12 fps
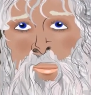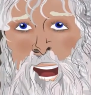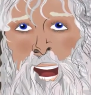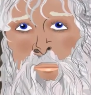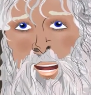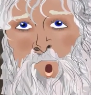
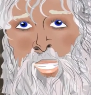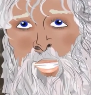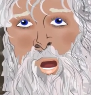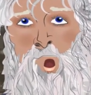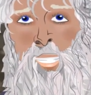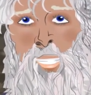and in
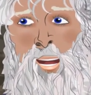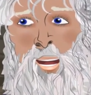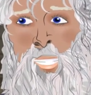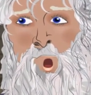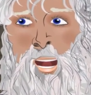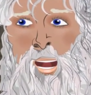
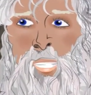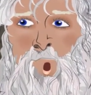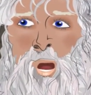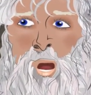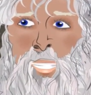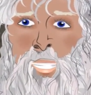
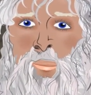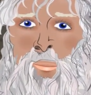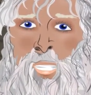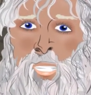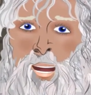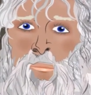1904
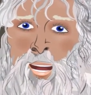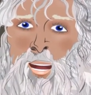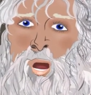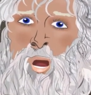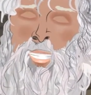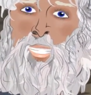he began